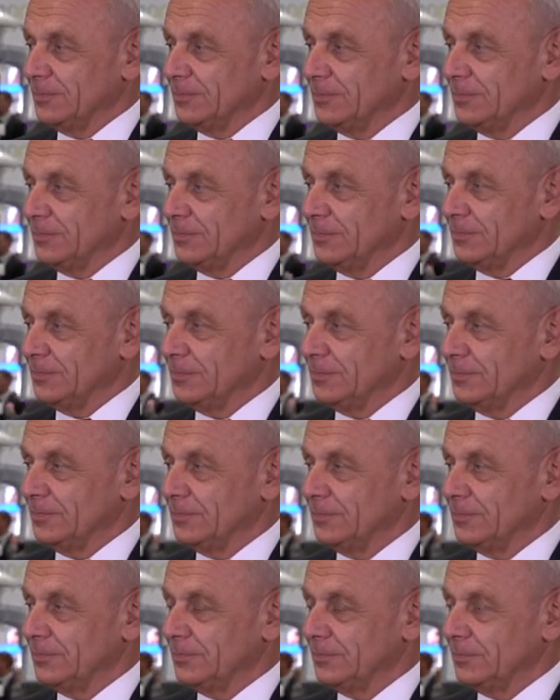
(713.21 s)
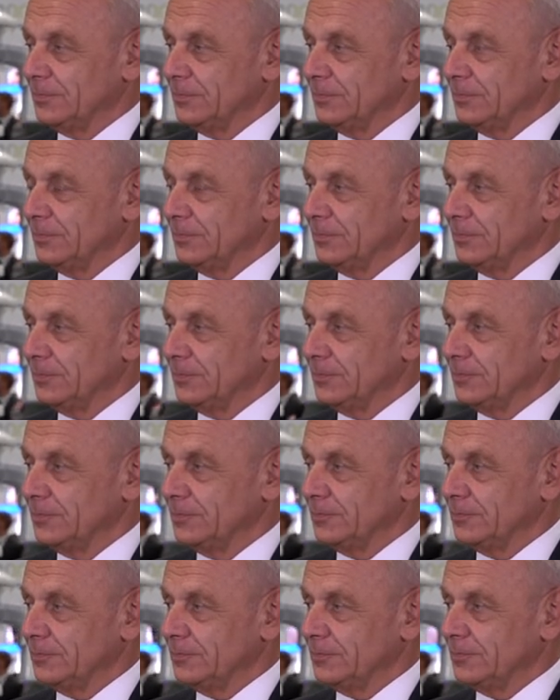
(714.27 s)

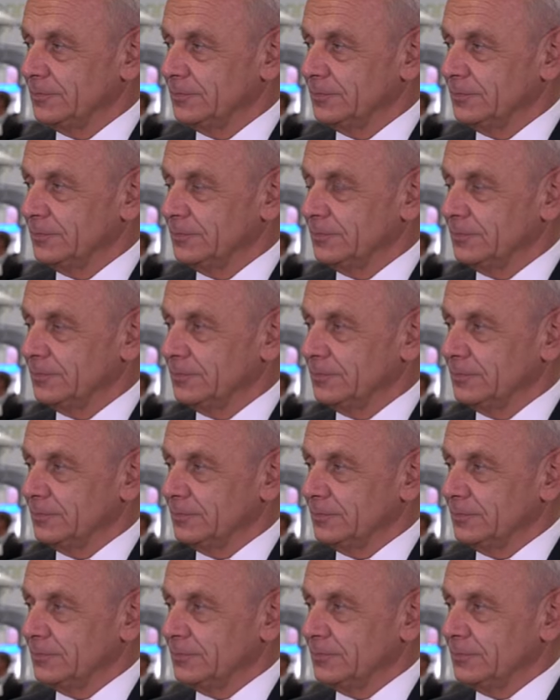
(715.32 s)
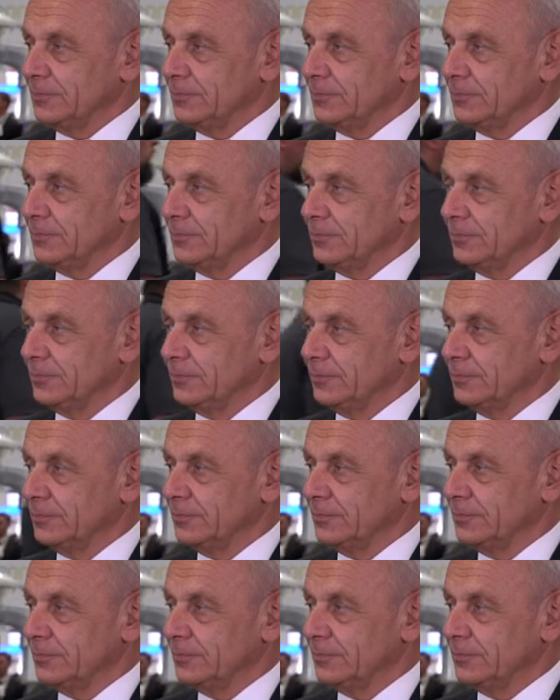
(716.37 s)

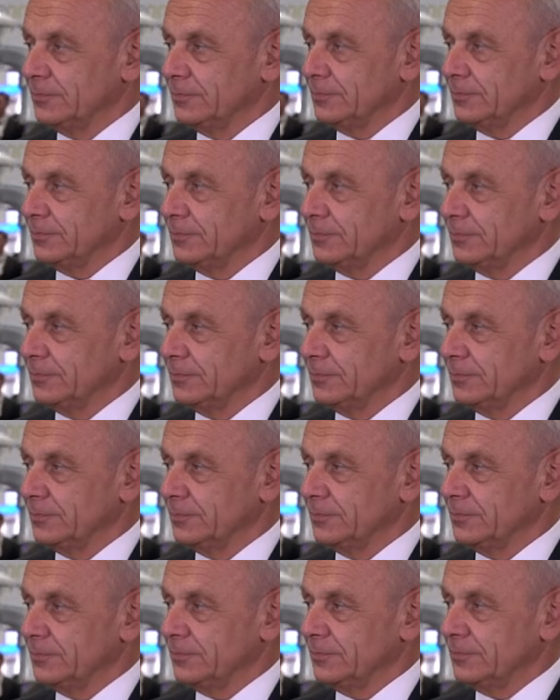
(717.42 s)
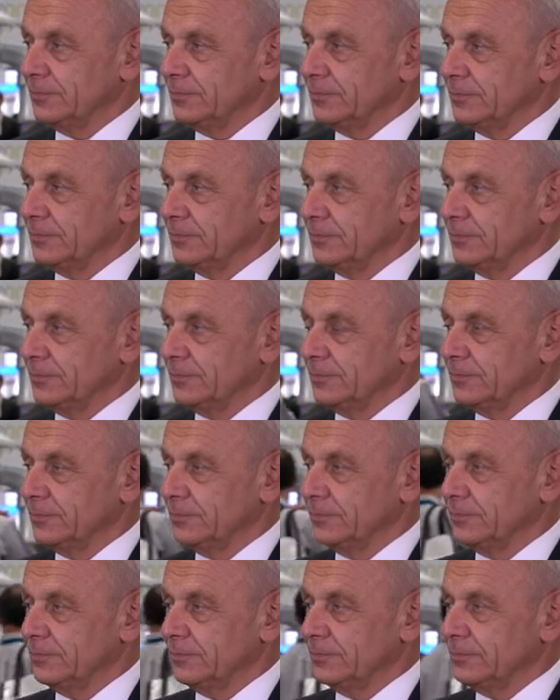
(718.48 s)

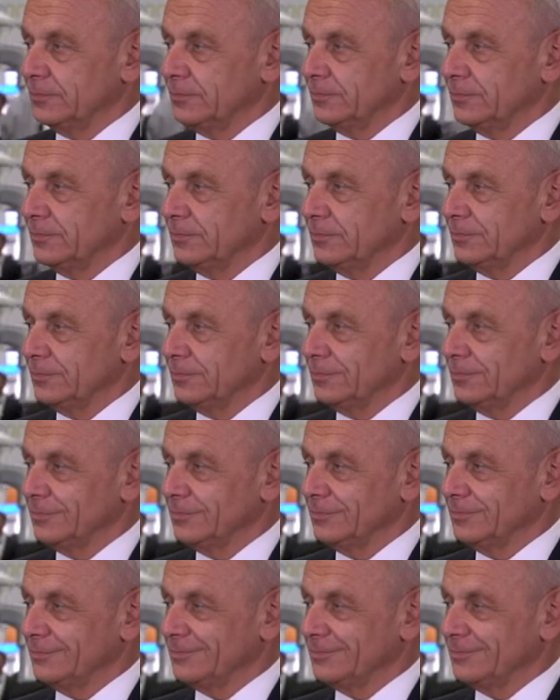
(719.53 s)
(silent)